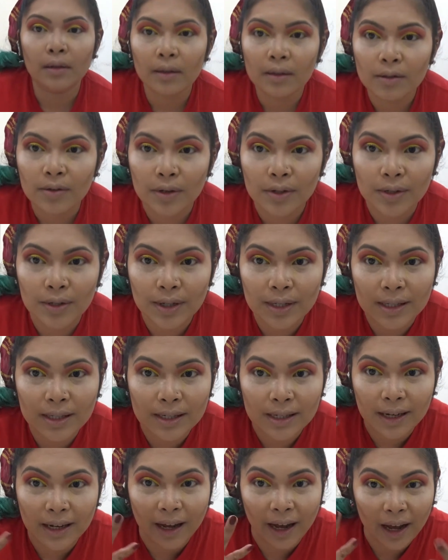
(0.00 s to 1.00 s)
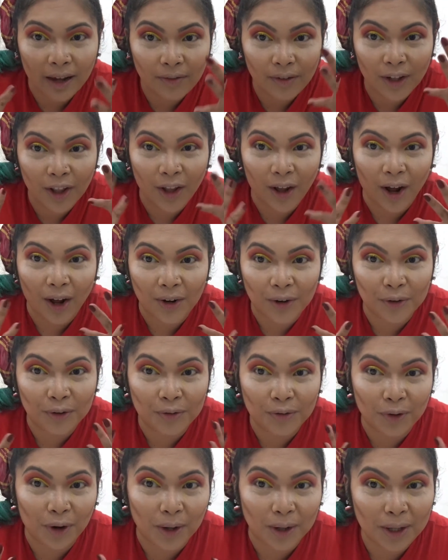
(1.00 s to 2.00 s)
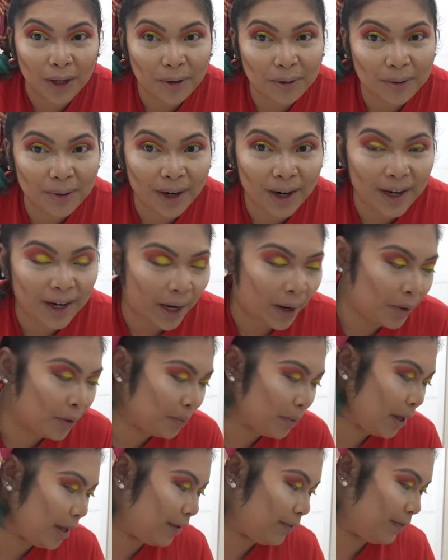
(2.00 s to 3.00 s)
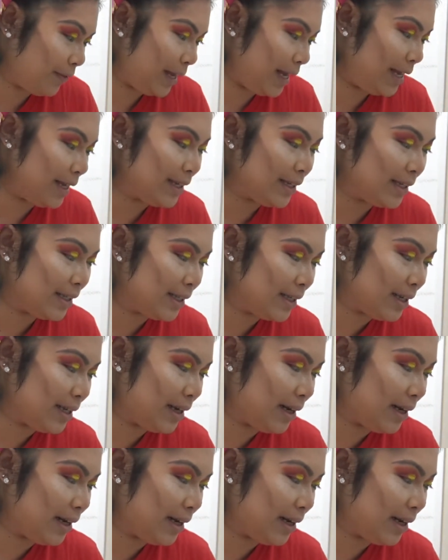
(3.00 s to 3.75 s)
So as you can see, I have a lot of fallout right now on my face.